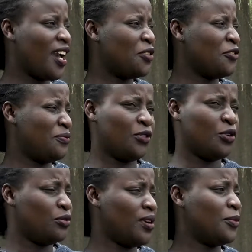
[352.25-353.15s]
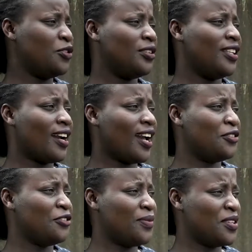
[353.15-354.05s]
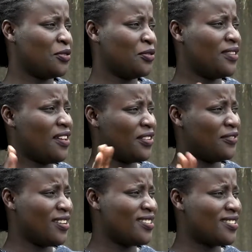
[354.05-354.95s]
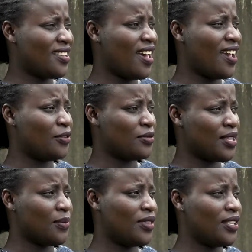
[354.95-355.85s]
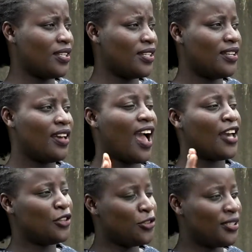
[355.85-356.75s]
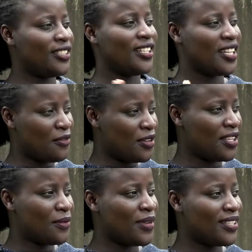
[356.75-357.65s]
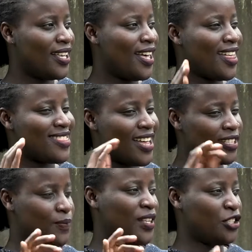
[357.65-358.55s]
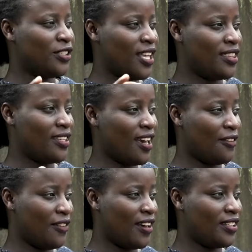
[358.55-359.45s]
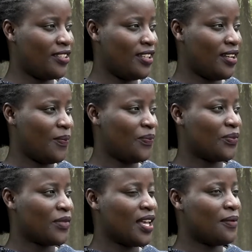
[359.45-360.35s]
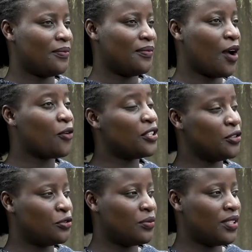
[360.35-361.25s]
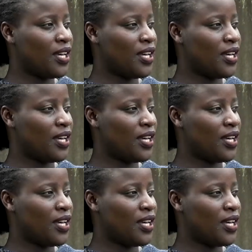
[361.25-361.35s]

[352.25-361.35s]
I'm not really a kind of person of love at first sight or something. I don't really take everything, but that particular thing I find, according to me,